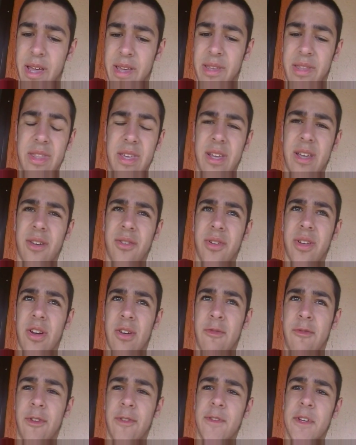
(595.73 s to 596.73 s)
I think I only
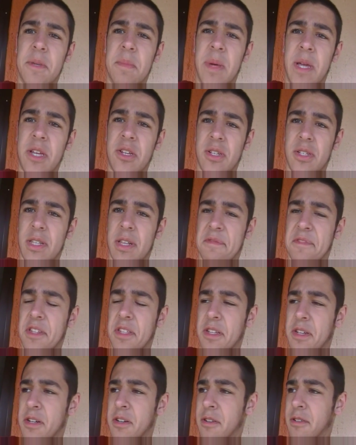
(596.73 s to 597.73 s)
got 50 pages
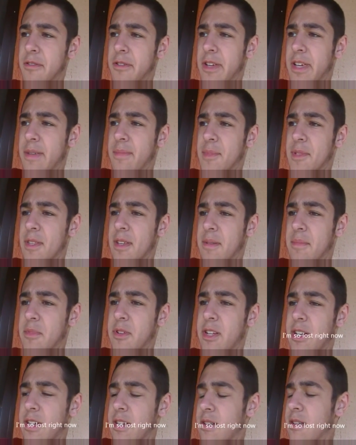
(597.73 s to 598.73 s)
left in the Hunger Games, then
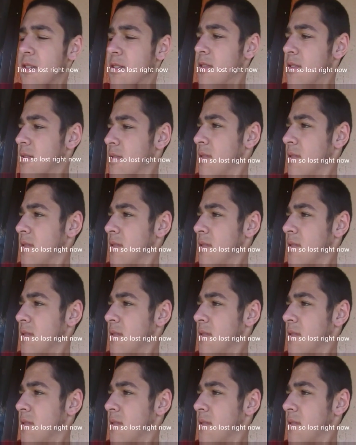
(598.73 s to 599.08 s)
I'm done.